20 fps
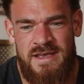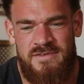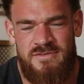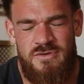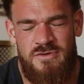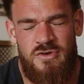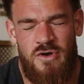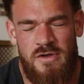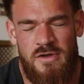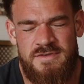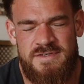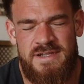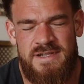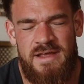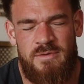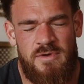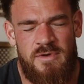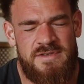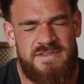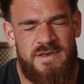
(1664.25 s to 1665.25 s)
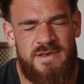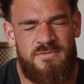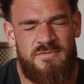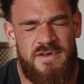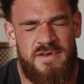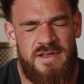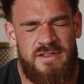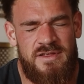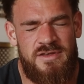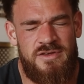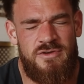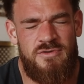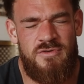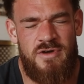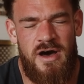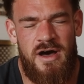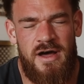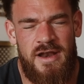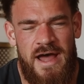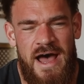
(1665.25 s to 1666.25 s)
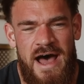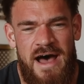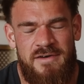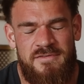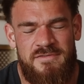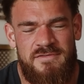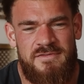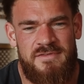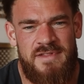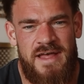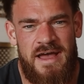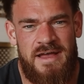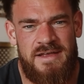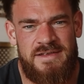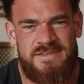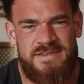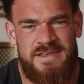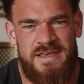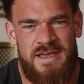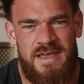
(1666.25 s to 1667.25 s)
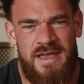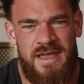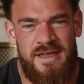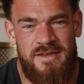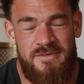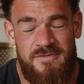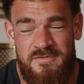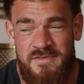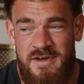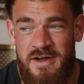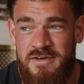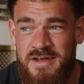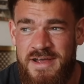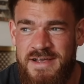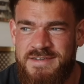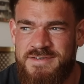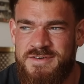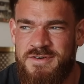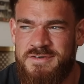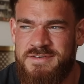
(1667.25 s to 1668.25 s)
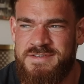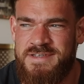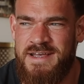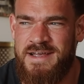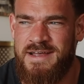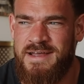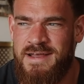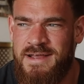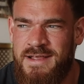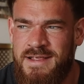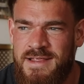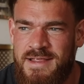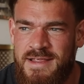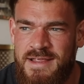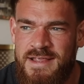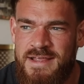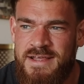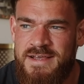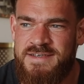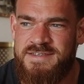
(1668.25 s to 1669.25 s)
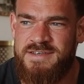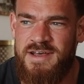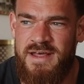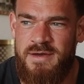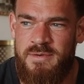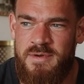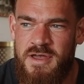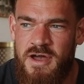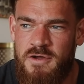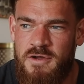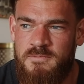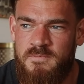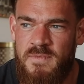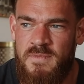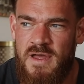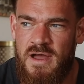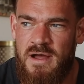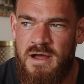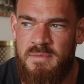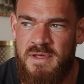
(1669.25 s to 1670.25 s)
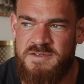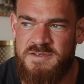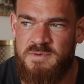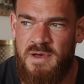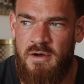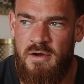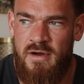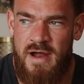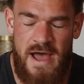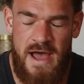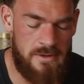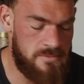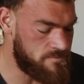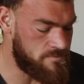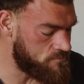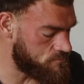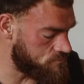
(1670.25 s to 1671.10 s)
If you constantly want something that you can't have, that is very exhausting. So there we go. That's where we're at.